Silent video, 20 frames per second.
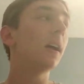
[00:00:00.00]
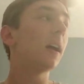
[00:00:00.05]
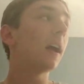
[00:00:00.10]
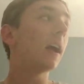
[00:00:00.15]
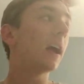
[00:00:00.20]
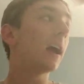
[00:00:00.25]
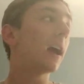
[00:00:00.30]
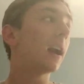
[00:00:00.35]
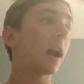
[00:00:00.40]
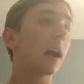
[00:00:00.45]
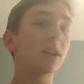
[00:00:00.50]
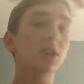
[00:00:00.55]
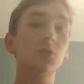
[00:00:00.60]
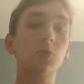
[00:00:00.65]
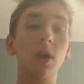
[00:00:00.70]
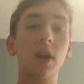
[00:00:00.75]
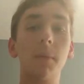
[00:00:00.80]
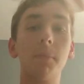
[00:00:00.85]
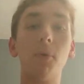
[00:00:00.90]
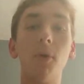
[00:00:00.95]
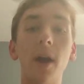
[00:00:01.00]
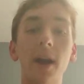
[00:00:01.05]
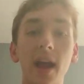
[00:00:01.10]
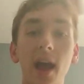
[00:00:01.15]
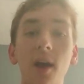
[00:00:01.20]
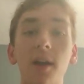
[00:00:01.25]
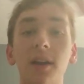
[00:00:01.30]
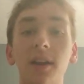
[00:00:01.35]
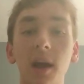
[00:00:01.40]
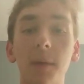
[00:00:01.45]
and I just want to point
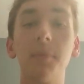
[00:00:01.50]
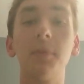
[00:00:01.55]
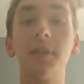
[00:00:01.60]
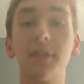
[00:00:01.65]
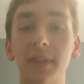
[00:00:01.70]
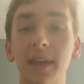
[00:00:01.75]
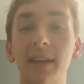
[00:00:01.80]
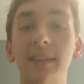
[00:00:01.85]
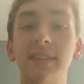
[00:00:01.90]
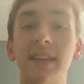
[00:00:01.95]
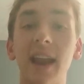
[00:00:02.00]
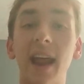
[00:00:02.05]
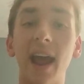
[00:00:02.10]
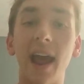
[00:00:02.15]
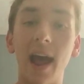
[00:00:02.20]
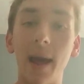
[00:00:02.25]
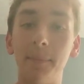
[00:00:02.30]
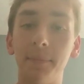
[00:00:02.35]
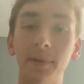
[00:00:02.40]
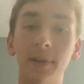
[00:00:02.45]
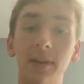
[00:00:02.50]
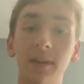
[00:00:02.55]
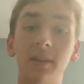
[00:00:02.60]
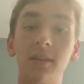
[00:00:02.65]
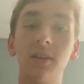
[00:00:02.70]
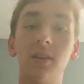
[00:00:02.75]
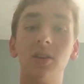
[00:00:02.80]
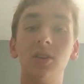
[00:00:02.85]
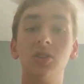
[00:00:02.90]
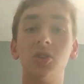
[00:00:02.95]
out a couple of things that
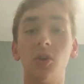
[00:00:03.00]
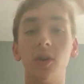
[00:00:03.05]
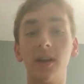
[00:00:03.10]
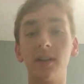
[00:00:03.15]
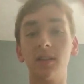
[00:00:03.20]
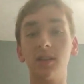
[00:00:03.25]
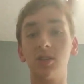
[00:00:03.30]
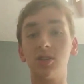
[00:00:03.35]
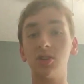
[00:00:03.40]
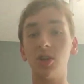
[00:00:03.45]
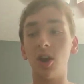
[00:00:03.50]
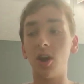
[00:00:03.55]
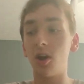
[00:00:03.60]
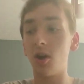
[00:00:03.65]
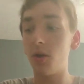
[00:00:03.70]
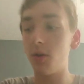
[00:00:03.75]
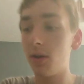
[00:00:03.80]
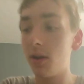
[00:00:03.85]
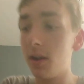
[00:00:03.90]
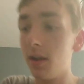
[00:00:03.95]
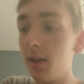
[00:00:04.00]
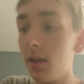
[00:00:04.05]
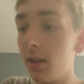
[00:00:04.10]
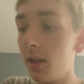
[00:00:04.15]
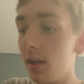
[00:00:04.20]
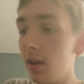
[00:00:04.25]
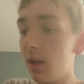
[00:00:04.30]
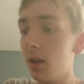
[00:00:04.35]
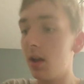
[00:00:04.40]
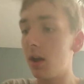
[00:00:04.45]
happened during the show.
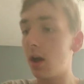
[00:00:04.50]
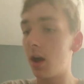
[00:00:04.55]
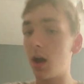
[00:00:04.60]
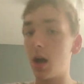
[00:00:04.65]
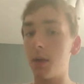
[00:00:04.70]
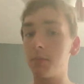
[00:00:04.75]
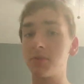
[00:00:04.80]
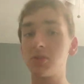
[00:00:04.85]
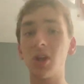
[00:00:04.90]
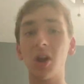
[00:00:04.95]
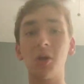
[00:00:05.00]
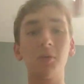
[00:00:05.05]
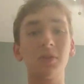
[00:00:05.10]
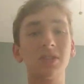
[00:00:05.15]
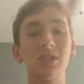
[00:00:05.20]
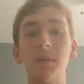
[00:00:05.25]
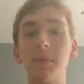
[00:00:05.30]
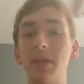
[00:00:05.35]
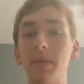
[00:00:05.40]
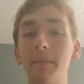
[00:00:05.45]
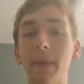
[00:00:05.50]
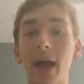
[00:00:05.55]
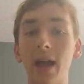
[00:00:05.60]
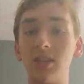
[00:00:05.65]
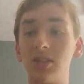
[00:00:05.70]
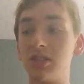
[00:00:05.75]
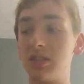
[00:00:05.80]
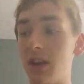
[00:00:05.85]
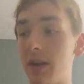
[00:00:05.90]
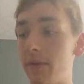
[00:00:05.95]
Start with some of the
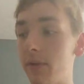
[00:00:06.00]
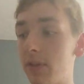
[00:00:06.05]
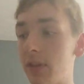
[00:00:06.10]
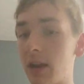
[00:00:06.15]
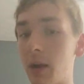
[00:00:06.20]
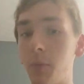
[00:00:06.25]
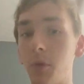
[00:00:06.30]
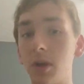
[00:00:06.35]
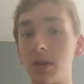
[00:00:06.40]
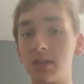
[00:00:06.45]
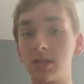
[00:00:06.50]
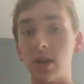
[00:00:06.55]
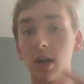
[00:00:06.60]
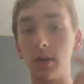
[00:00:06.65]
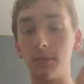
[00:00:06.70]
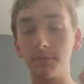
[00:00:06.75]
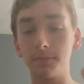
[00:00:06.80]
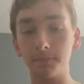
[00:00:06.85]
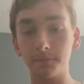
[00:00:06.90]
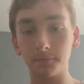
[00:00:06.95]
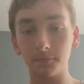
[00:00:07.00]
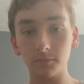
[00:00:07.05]
matches and everything. I want to start